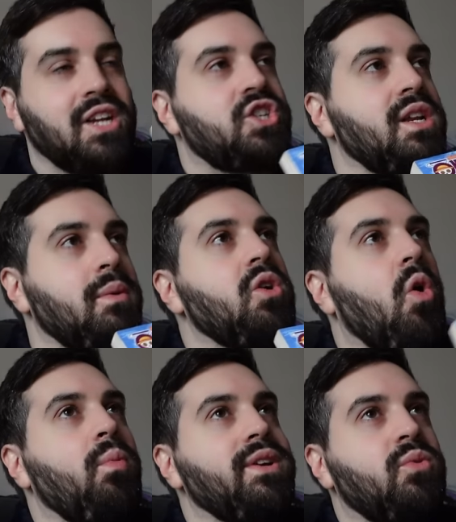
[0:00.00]
genuinely
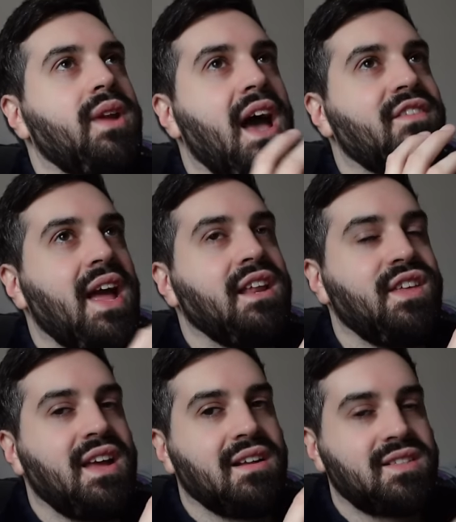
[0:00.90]
hope we don't have
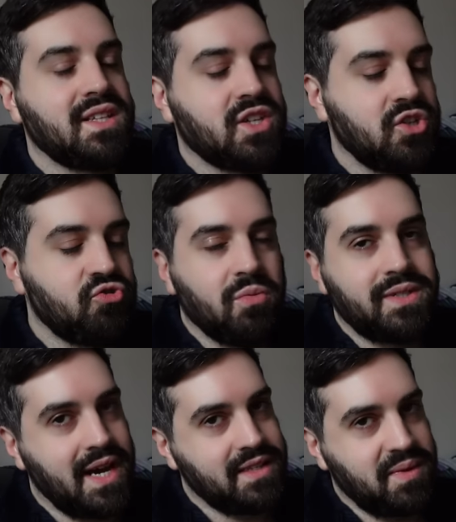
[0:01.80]
anything else that's going to
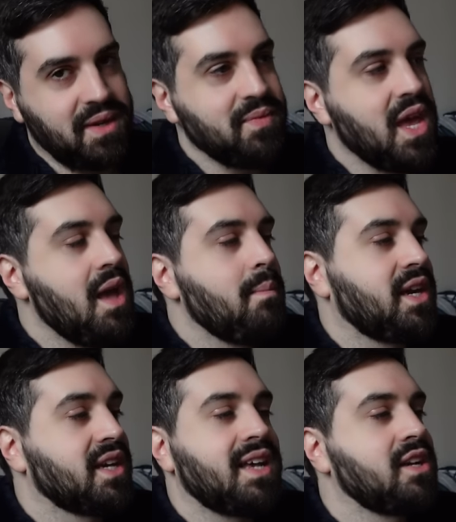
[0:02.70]
traumatize me
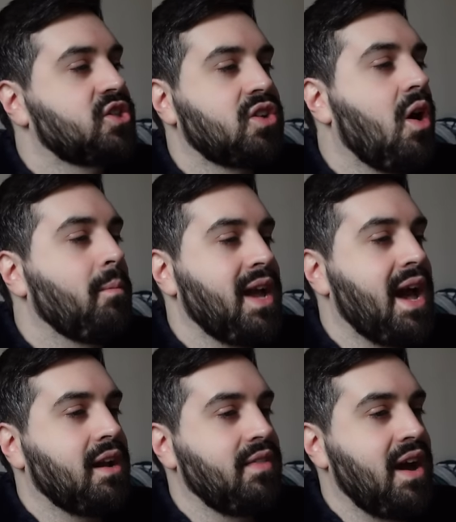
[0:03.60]
because I just can't be
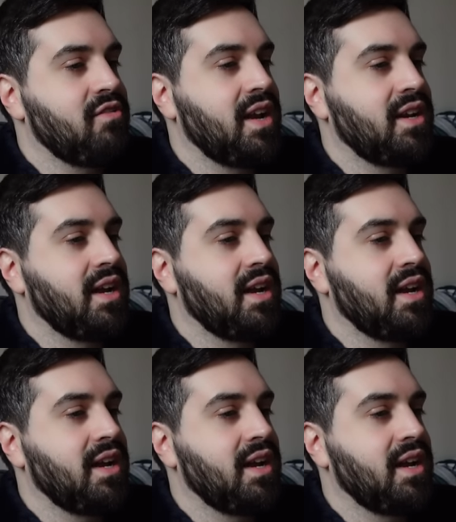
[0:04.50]
handling that right